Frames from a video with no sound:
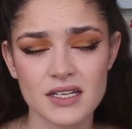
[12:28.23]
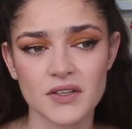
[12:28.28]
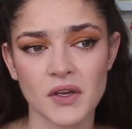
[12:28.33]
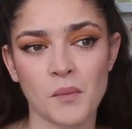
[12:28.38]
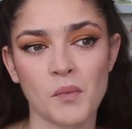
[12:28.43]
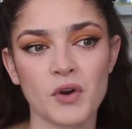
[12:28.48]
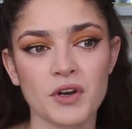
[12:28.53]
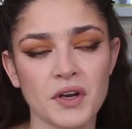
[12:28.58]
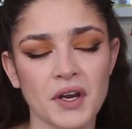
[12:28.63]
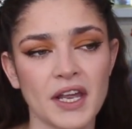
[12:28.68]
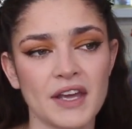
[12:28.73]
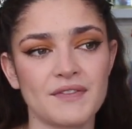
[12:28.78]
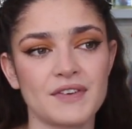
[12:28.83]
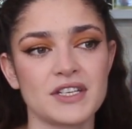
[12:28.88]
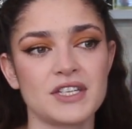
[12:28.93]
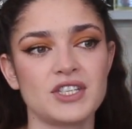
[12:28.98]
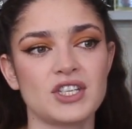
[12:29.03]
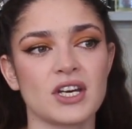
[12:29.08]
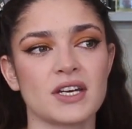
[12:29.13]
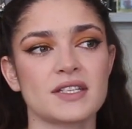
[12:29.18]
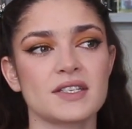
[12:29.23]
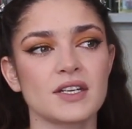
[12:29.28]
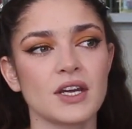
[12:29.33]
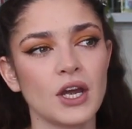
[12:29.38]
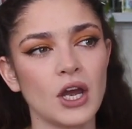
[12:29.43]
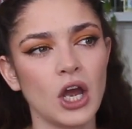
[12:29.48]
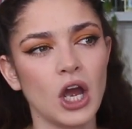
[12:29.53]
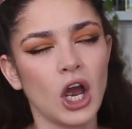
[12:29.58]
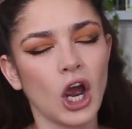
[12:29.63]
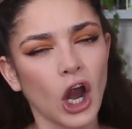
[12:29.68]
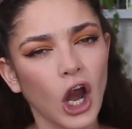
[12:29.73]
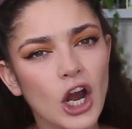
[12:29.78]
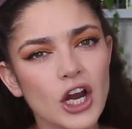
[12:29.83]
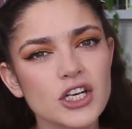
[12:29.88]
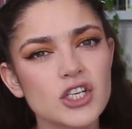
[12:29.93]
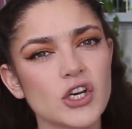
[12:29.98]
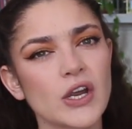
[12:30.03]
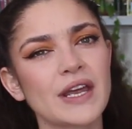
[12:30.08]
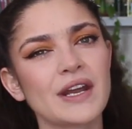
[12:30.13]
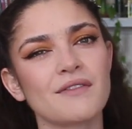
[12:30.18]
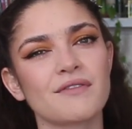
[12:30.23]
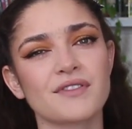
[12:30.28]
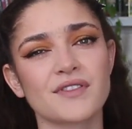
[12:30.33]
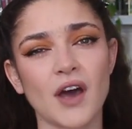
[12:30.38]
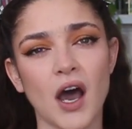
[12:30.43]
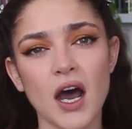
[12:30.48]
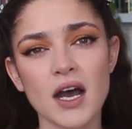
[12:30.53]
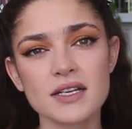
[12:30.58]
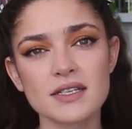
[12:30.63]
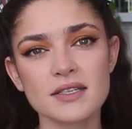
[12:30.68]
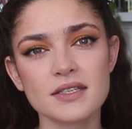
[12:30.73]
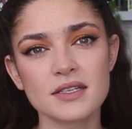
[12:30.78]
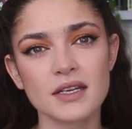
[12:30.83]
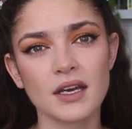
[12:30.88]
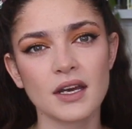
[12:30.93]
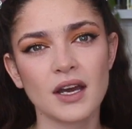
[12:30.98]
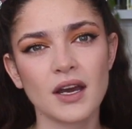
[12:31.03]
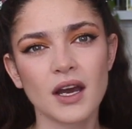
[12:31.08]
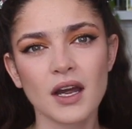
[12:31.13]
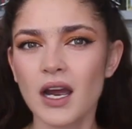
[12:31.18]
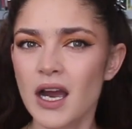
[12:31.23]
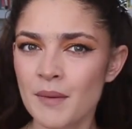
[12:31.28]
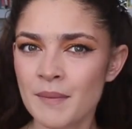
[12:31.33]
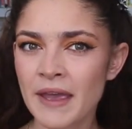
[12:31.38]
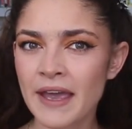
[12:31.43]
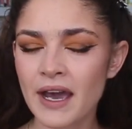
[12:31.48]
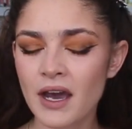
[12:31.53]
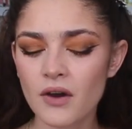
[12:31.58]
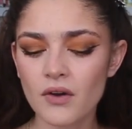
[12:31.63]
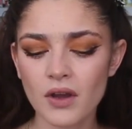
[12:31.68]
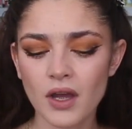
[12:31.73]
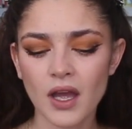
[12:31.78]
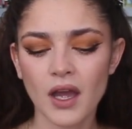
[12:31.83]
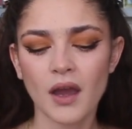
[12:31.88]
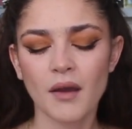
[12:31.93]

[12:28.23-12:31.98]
So I'm wondering if it's just her train of thoughts coming out.